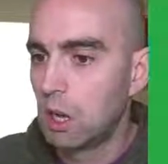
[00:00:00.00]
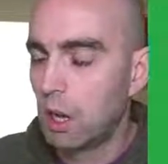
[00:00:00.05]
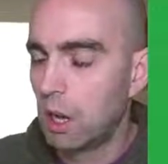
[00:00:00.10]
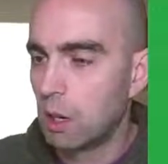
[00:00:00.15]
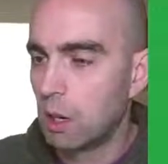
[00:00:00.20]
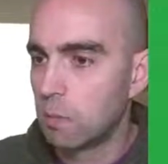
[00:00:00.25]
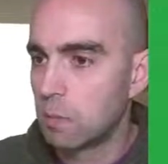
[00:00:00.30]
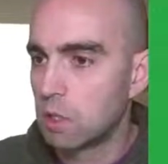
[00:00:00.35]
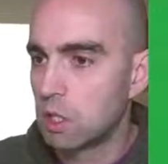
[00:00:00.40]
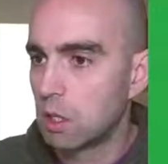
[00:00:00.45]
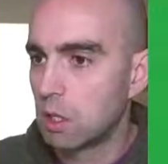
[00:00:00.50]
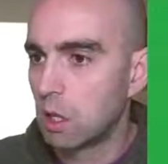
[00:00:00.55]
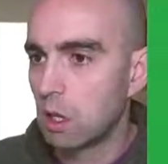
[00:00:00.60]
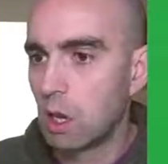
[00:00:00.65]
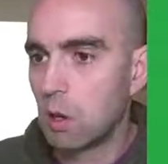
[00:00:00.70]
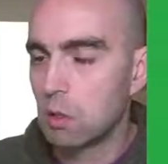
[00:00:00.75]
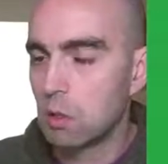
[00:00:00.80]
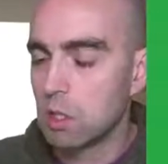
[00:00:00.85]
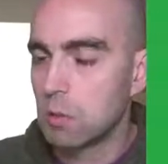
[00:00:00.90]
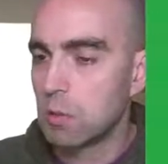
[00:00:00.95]
So they'll
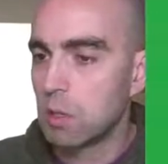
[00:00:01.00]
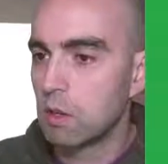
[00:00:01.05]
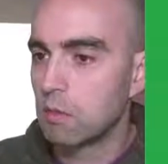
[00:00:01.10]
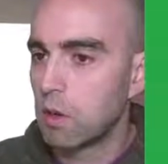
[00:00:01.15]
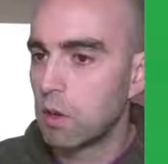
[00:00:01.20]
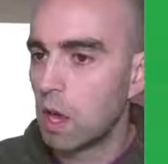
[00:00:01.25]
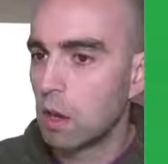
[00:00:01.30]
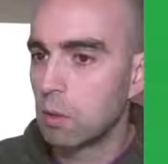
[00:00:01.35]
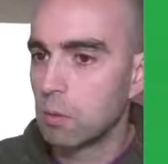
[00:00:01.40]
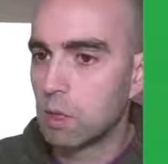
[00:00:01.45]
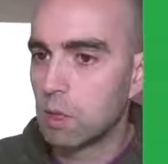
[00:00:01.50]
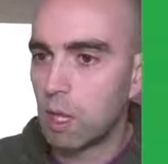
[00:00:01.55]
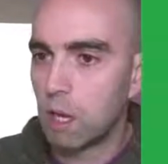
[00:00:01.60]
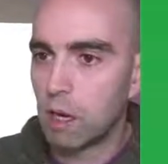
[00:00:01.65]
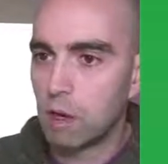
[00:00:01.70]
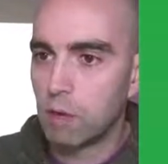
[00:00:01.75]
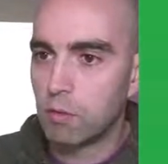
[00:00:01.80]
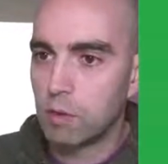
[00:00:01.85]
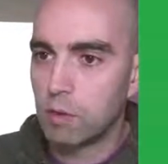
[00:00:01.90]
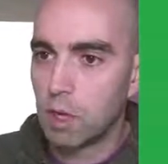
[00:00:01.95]
always be available there
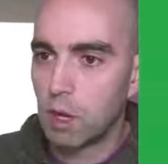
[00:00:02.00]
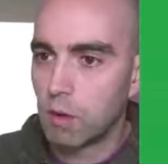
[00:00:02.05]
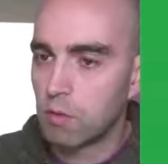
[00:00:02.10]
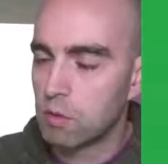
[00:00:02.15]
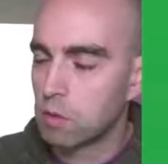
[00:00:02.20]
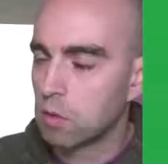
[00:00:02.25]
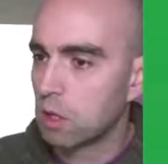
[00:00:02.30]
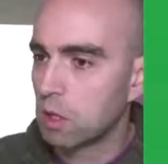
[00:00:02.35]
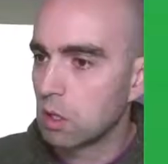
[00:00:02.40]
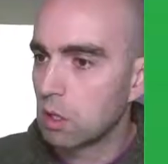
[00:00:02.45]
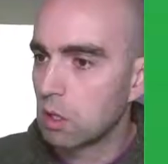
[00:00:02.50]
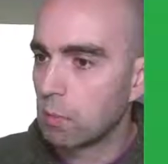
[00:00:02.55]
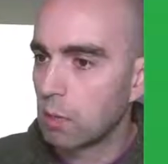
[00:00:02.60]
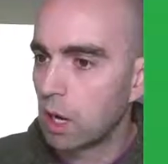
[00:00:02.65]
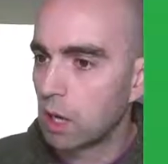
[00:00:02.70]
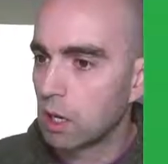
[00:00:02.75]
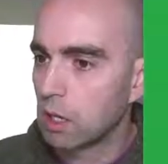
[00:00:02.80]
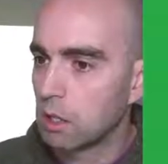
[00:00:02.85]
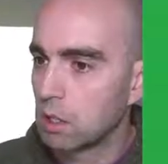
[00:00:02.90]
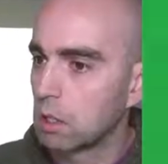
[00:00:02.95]
if you ever want to come
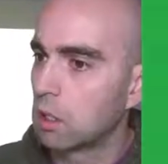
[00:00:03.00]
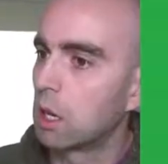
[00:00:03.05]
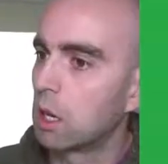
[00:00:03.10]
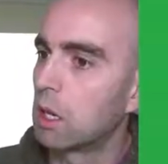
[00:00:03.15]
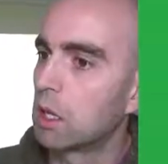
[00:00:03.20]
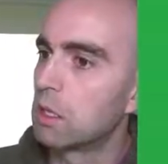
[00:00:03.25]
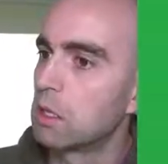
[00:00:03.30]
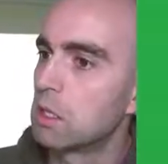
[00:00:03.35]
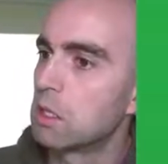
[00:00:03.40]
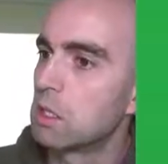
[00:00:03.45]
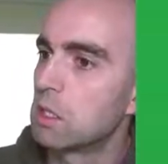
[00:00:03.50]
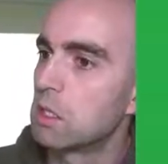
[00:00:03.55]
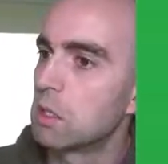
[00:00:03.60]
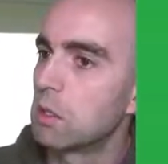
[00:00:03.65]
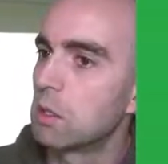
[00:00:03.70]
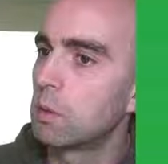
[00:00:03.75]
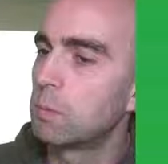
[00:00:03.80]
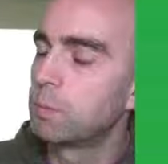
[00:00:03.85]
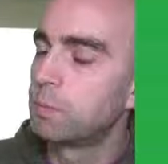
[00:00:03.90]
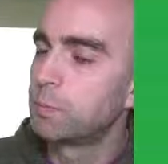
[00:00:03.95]
back and do
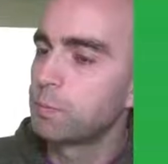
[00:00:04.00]
them.